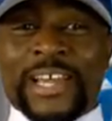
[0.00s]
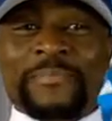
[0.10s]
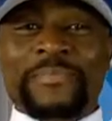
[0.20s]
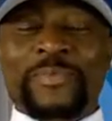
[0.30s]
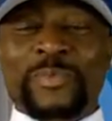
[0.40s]

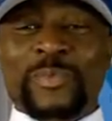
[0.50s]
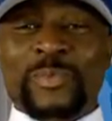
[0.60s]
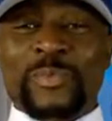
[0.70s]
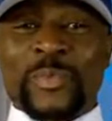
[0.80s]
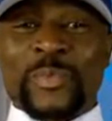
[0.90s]
the
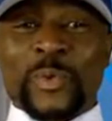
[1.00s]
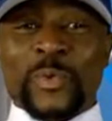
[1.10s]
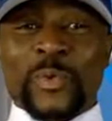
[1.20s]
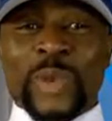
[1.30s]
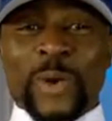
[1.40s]
ADF
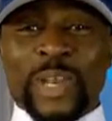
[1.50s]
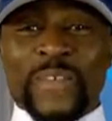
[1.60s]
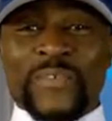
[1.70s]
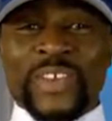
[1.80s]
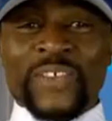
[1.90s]
for the
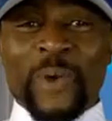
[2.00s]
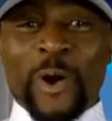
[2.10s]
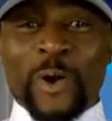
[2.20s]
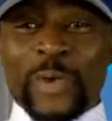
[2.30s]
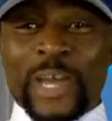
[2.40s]
great state of Bui,